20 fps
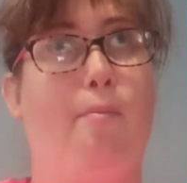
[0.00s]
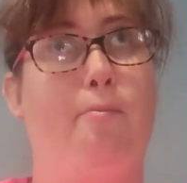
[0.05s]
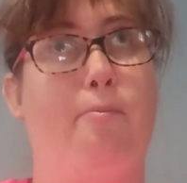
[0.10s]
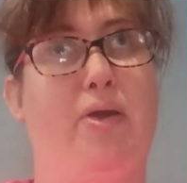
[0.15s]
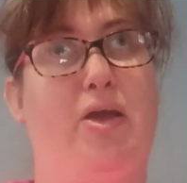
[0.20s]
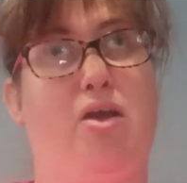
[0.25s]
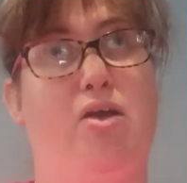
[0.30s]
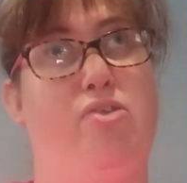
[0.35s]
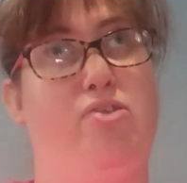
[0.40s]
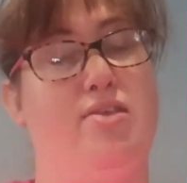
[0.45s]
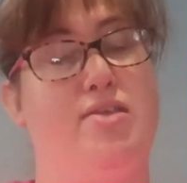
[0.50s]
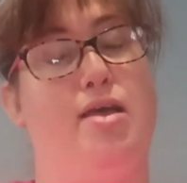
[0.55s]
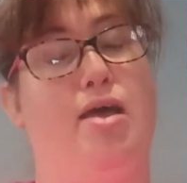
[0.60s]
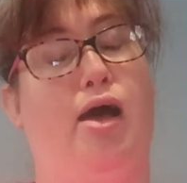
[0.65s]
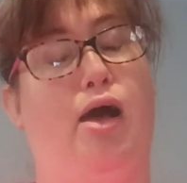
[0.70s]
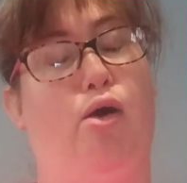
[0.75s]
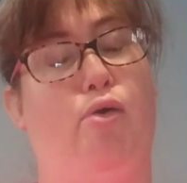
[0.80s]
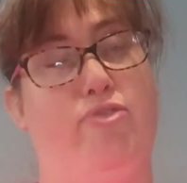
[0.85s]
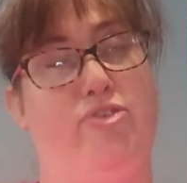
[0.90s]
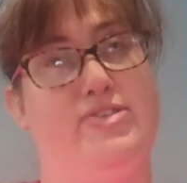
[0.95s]
because
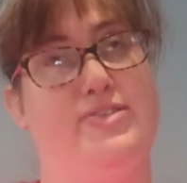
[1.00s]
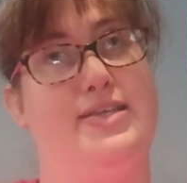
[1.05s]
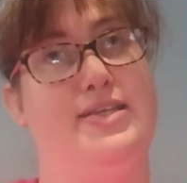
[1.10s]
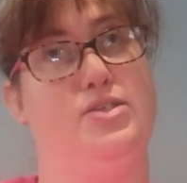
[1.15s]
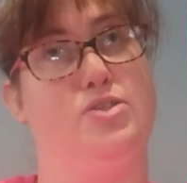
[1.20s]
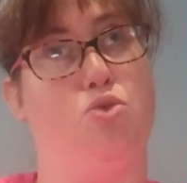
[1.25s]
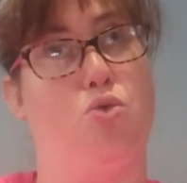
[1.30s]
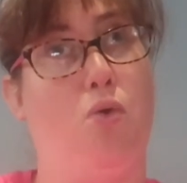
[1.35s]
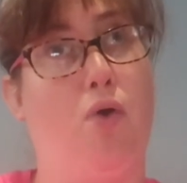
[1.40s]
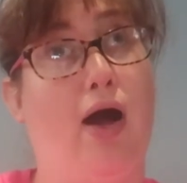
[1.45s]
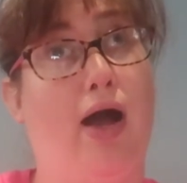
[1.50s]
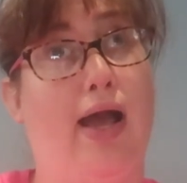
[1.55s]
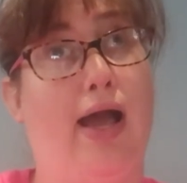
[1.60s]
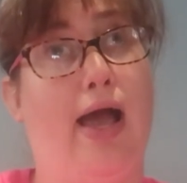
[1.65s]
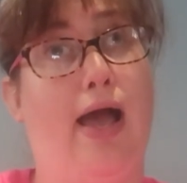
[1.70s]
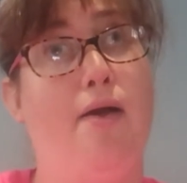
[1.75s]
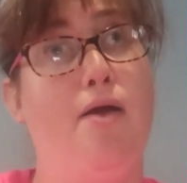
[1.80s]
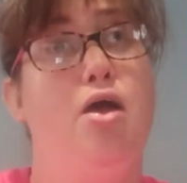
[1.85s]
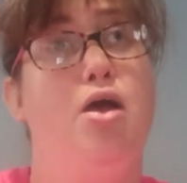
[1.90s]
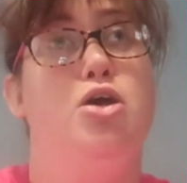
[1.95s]
obviously it's
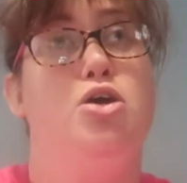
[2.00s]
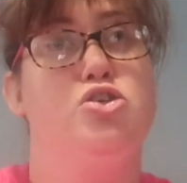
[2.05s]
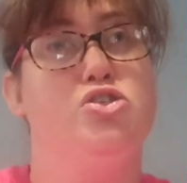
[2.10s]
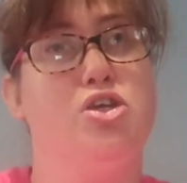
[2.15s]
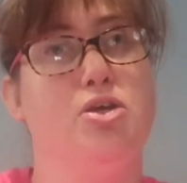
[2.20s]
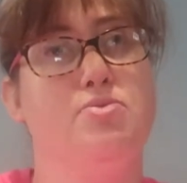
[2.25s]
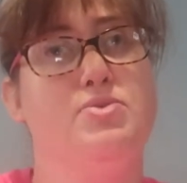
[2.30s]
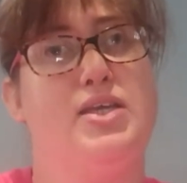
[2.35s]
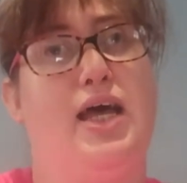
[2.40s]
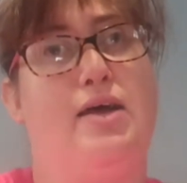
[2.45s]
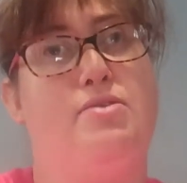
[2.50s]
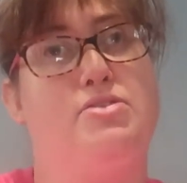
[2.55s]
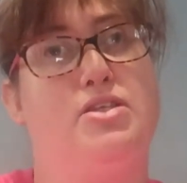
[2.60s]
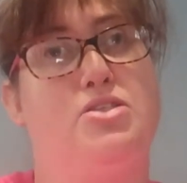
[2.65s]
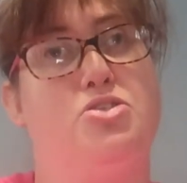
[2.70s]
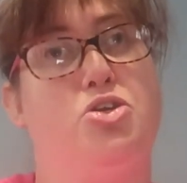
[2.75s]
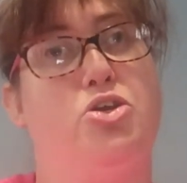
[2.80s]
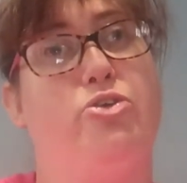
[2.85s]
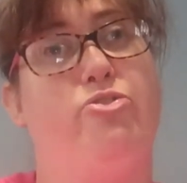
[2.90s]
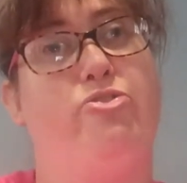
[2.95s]
quiet. Sometimes I
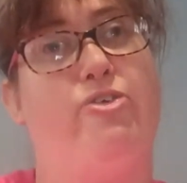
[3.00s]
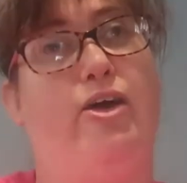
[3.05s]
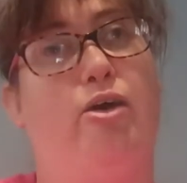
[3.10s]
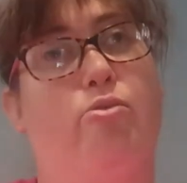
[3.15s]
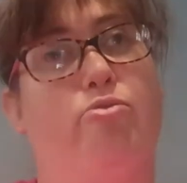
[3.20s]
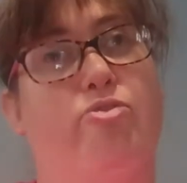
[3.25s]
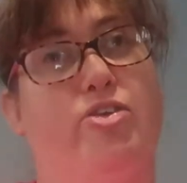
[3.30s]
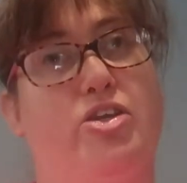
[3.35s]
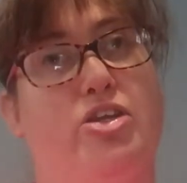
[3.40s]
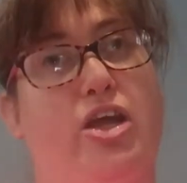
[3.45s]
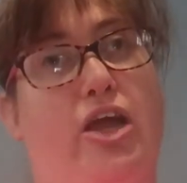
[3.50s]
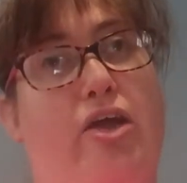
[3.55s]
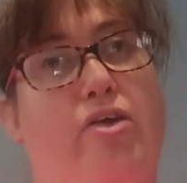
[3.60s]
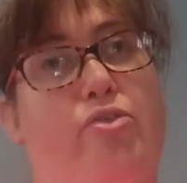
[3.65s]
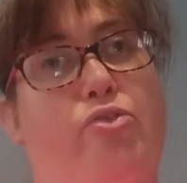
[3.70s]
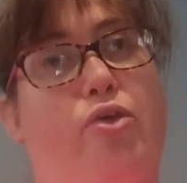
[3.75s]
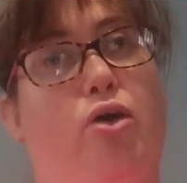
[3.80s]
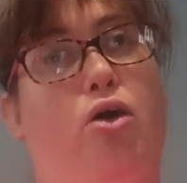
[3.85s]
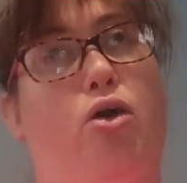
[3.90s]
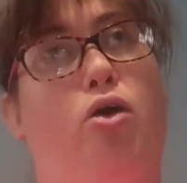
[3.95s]
do film
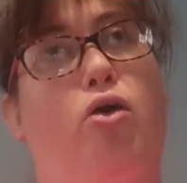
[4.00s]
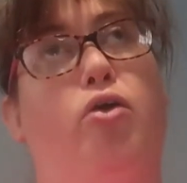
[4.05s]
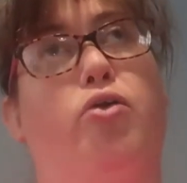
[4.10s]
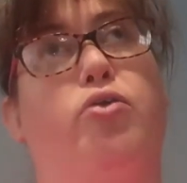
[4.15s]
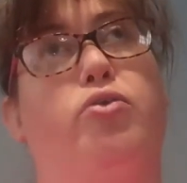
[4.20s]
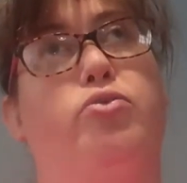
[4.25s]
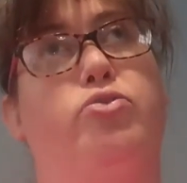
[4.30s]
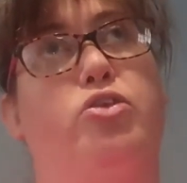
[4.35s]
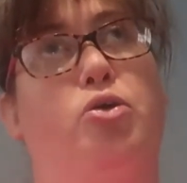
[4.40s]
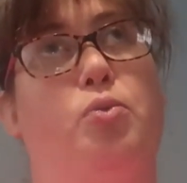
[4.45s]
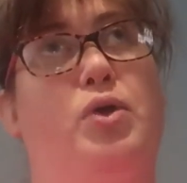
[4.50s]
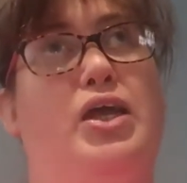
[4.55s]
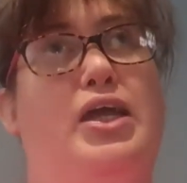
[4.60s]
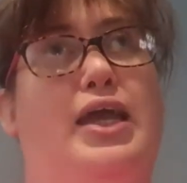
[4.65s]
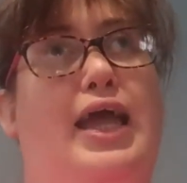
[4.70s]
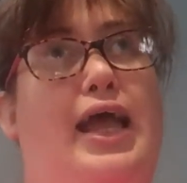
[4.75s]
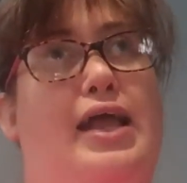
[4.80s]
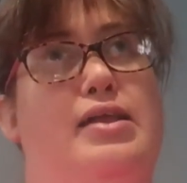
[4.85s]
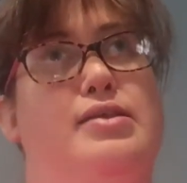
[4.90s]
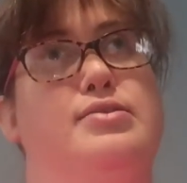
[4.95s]
videos on the
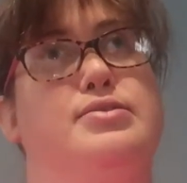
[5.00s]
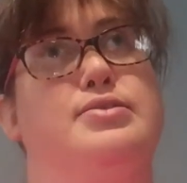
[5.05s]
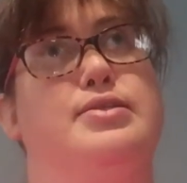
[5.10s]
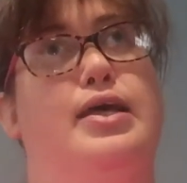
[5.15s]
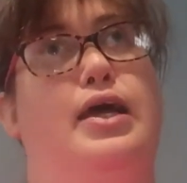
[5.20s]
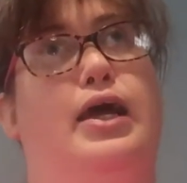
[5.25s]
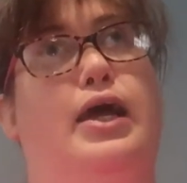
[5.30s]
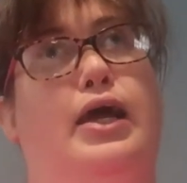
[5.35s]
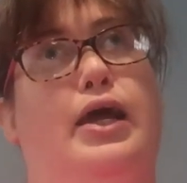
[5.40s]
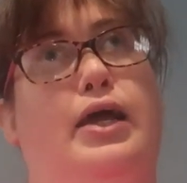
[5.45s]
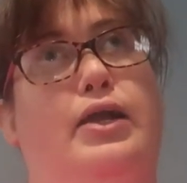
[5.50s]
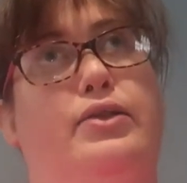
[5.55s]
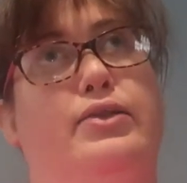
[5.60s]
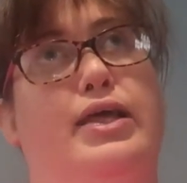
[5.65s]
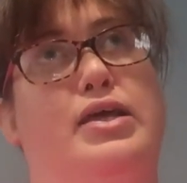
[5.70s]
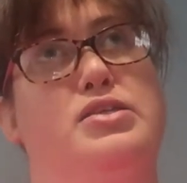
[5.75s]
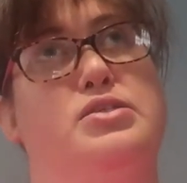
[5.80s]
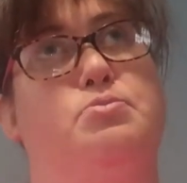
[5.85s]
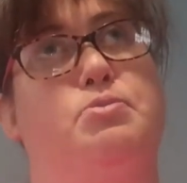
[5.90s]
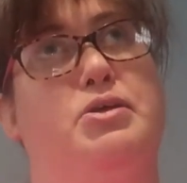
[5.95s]
weekends, and
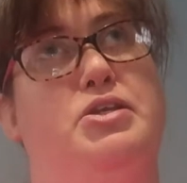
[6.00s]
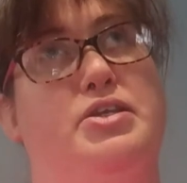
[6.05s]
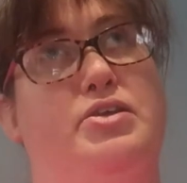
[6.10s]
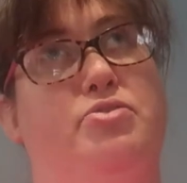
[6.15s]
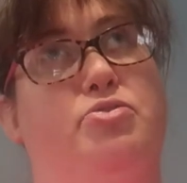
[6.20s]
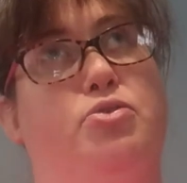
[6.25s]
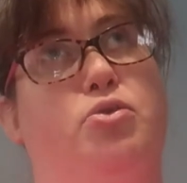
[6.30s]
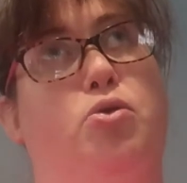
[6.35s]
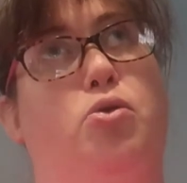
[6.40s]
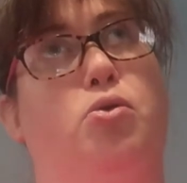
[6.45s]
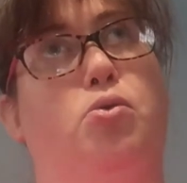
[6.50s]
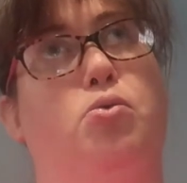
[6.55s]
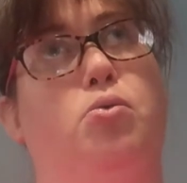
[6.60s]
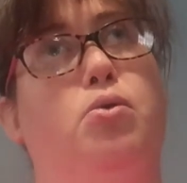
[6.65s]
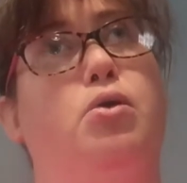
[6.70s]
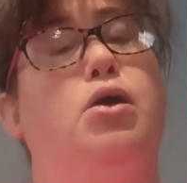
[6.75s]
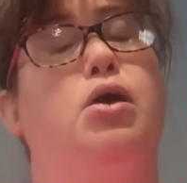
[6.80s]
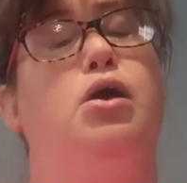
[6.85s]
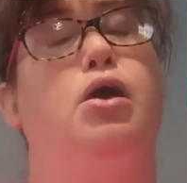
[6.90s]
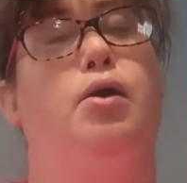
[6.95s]
that's a bit
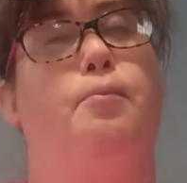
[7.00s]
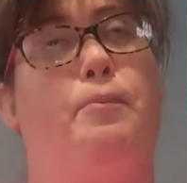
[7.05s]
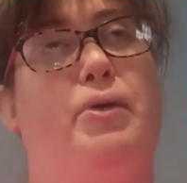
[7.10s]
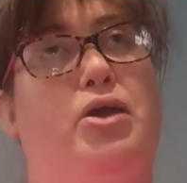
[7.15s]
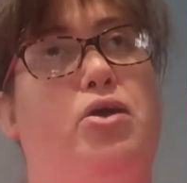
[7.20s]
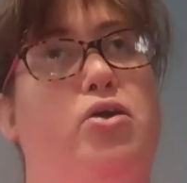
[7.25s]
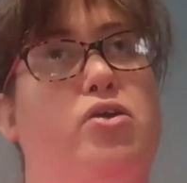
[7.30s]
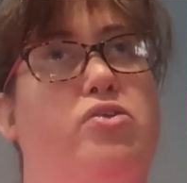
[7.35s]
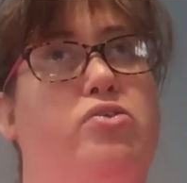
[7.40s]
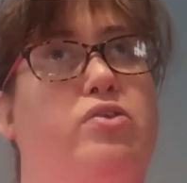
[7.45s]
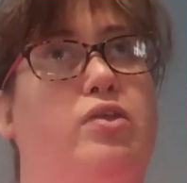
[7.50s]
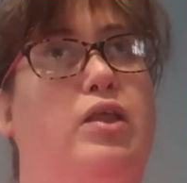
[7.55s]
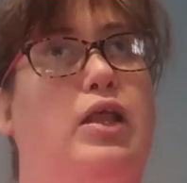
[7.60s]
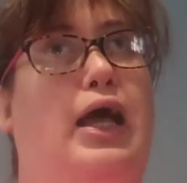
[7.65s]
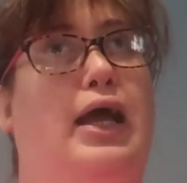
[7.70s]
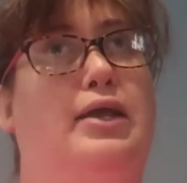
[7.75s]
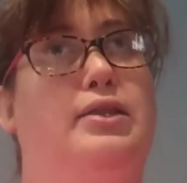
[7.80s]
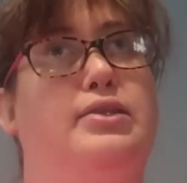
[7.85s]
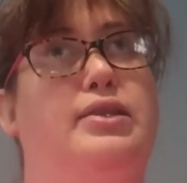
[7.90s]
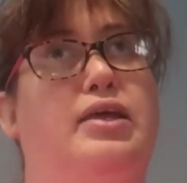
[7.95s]
difficult because
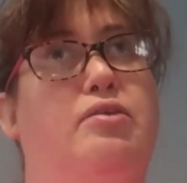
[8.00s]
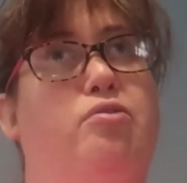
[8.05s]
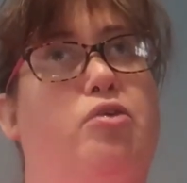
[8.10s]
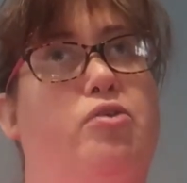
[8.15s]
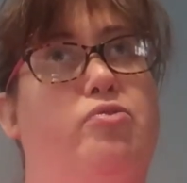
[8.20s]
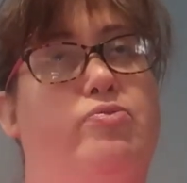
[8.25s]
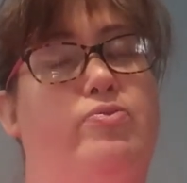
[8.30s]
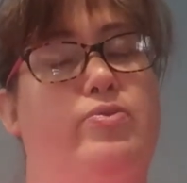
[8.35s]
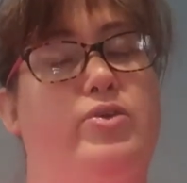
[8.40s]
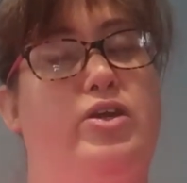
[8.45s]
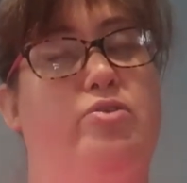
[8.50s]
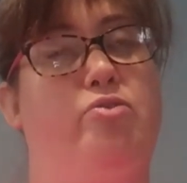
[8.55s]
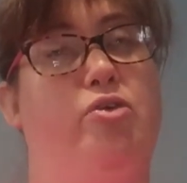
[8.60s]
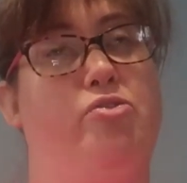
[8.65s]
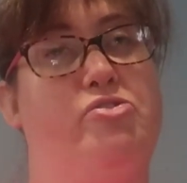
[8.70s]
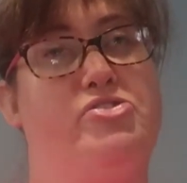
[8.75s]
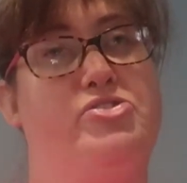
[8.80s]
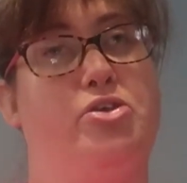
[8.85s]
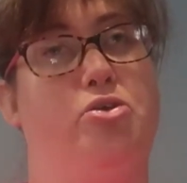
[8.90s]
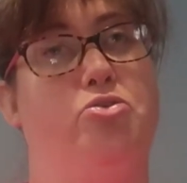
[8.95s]
you've
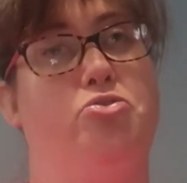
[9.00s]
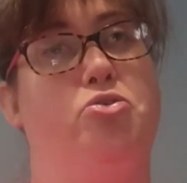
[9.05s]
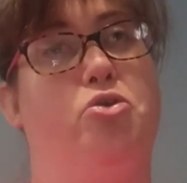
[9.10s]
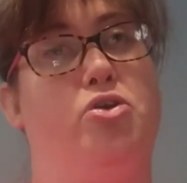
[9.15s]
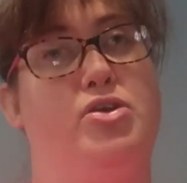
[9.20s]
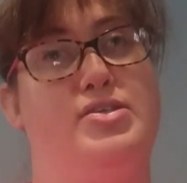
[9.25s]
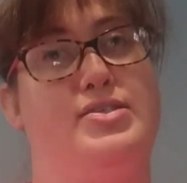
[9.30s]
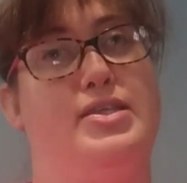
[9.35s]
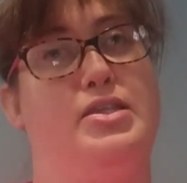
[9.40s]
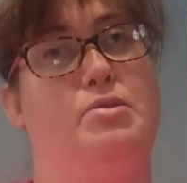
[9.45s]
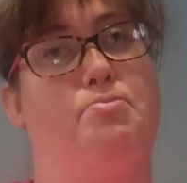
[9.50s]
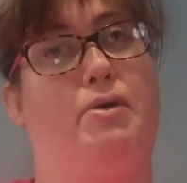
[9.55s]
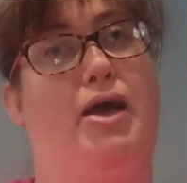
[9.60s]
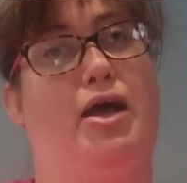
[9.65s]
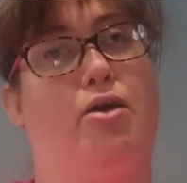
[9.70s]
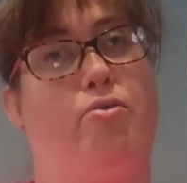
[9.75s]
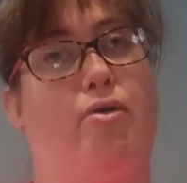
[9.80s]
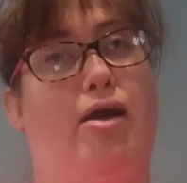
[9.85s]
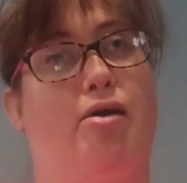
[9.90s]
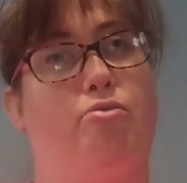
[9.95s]
obviously got noise in the
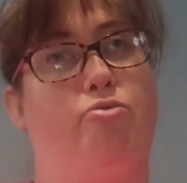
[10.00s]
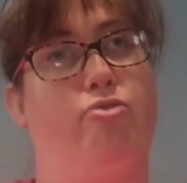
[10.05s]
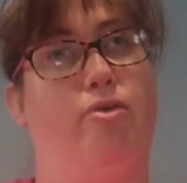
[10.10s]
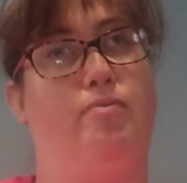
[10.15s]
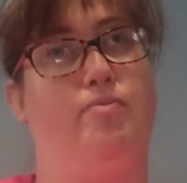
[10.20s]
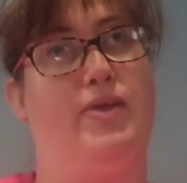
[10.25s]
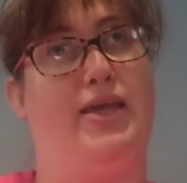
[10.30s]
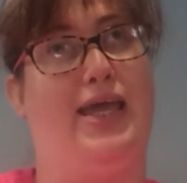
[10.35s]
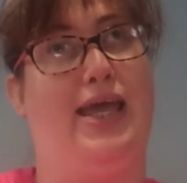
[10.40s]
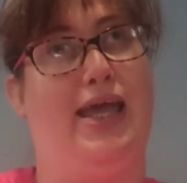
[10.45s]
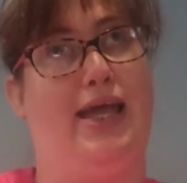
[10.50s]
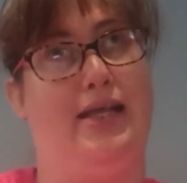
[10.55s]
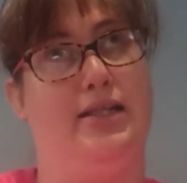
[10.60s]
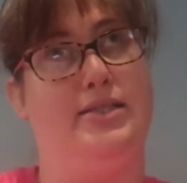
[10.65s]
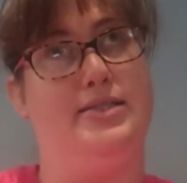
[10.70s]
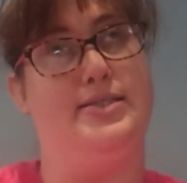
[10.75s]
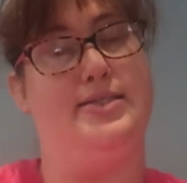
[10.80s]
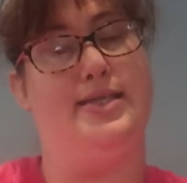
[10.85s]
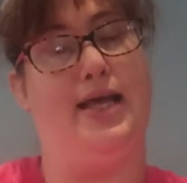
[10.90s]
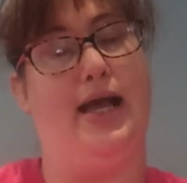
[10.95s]
background from the
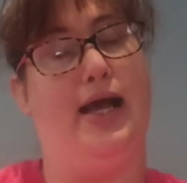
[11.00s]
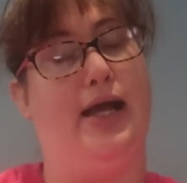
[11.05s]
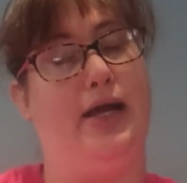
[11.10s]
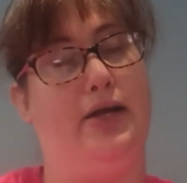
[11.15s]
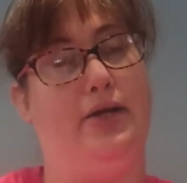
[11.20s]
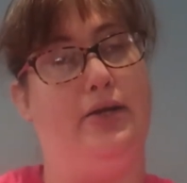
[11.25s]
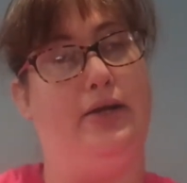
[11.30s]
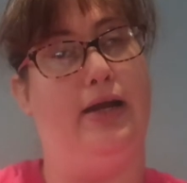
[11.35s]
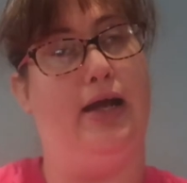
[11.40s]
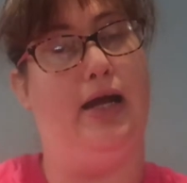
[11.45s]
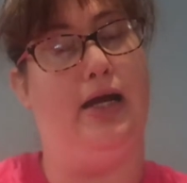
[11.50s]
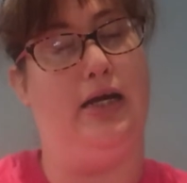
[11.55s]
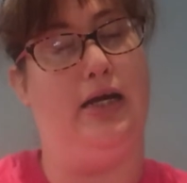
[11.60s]
kids and